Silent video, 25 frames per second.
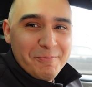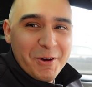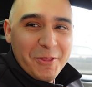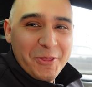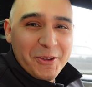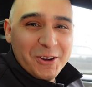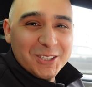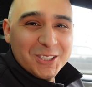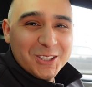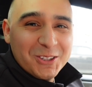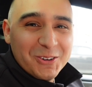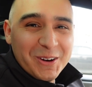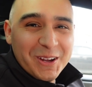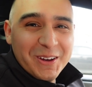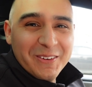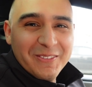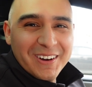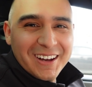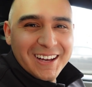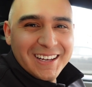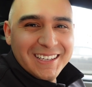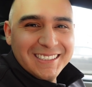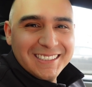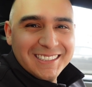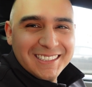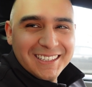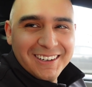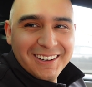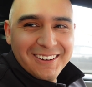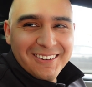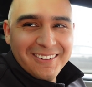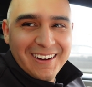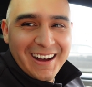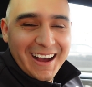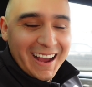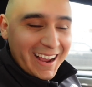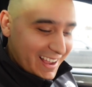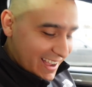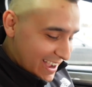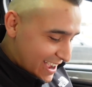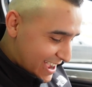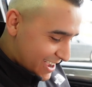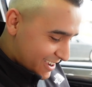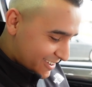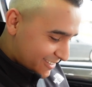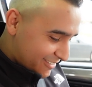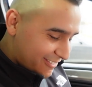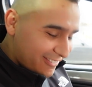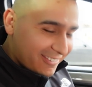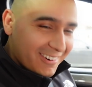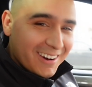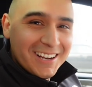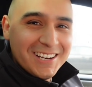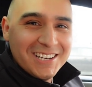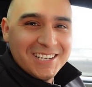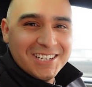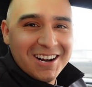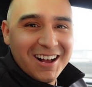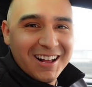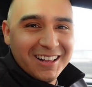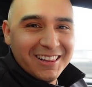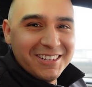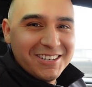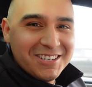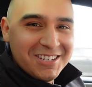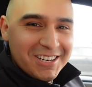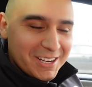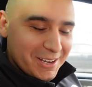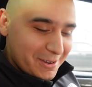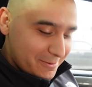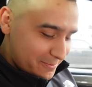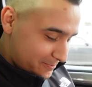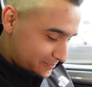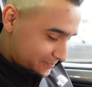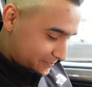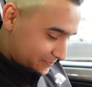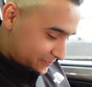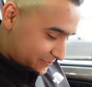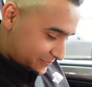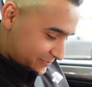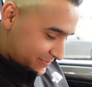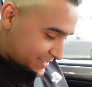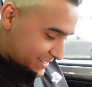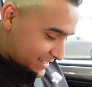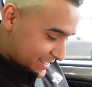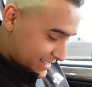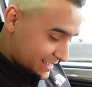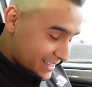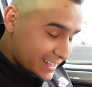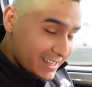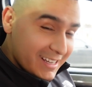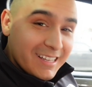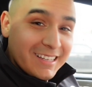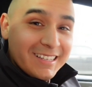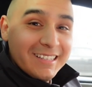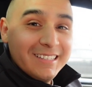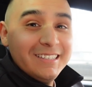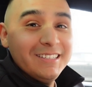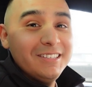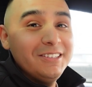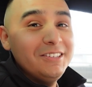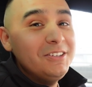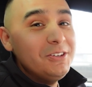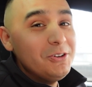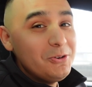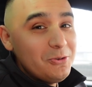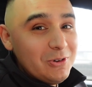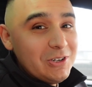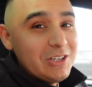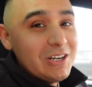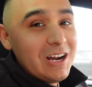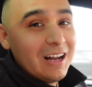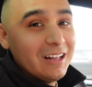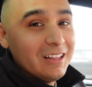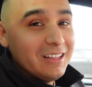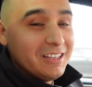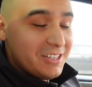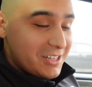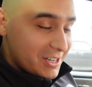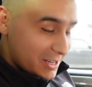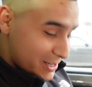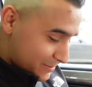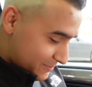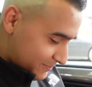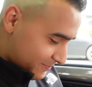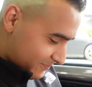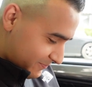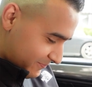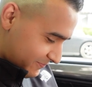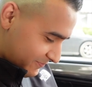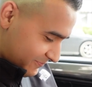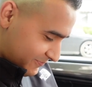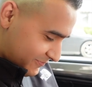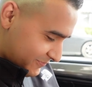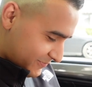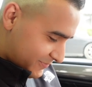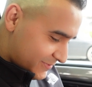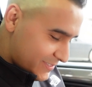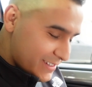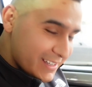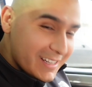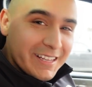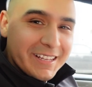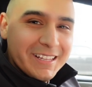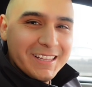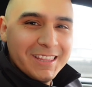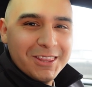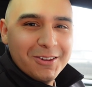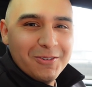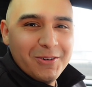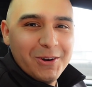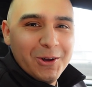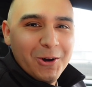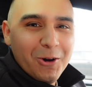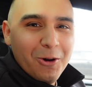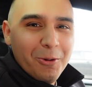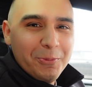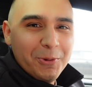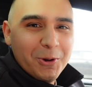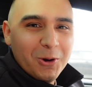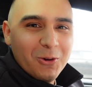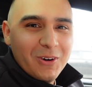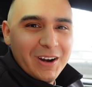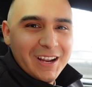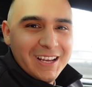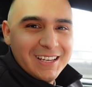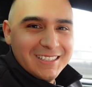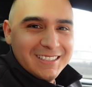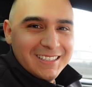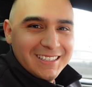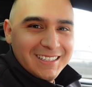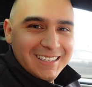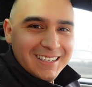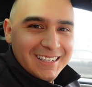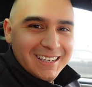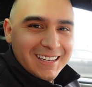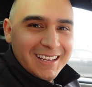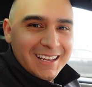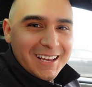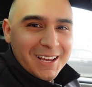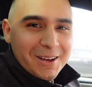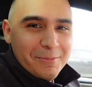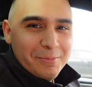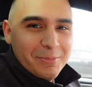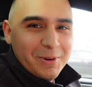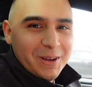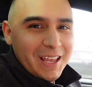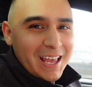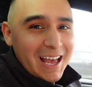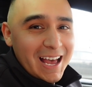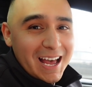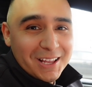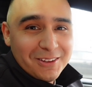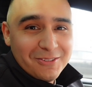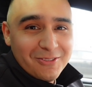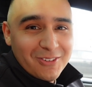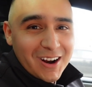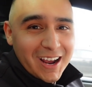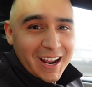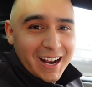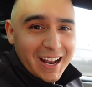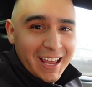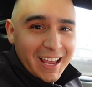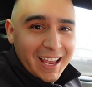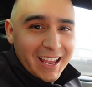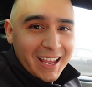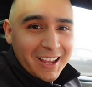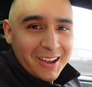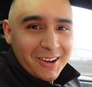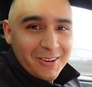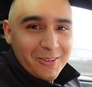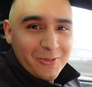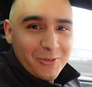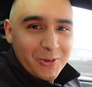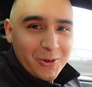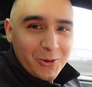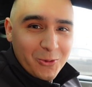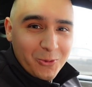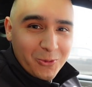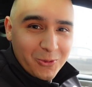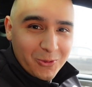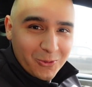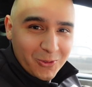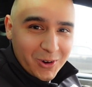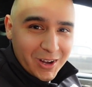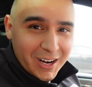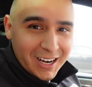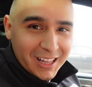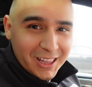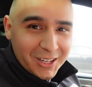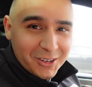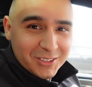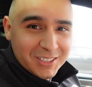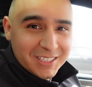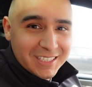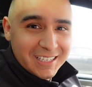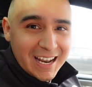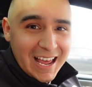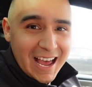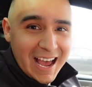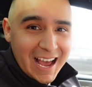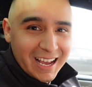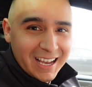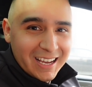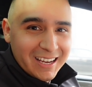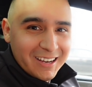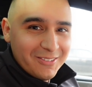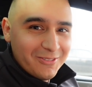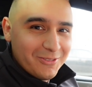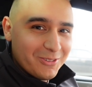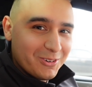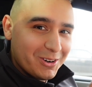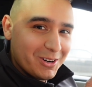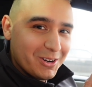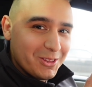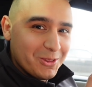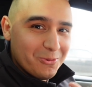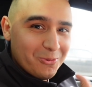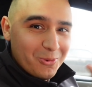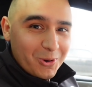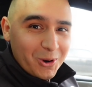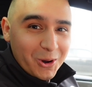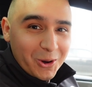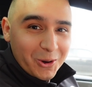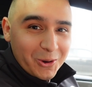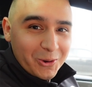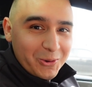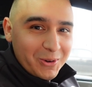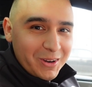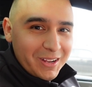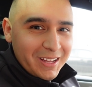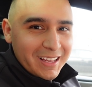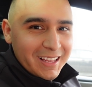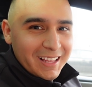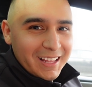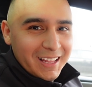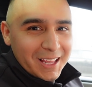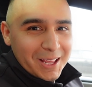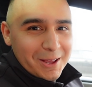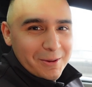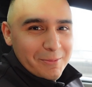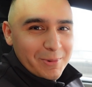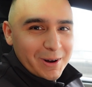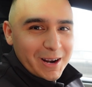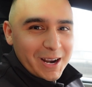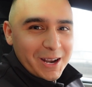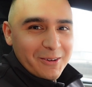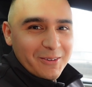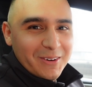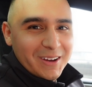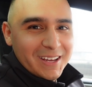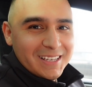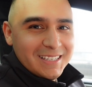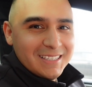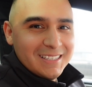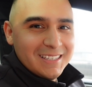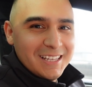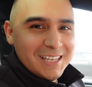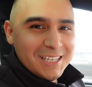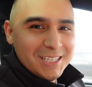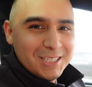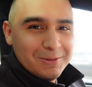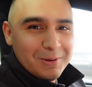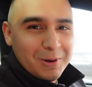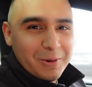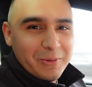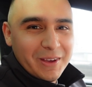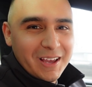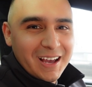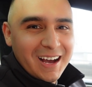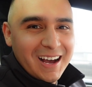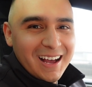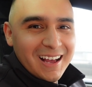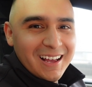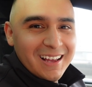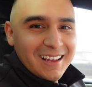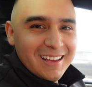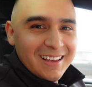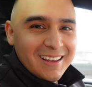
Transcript: But there's three of us, so I got one chocolate chip, two chocolate chip, chips, three oatmeal raisin. But yeah, it's Friday. We wanted a little snack for the road. But anyways, this is what we got.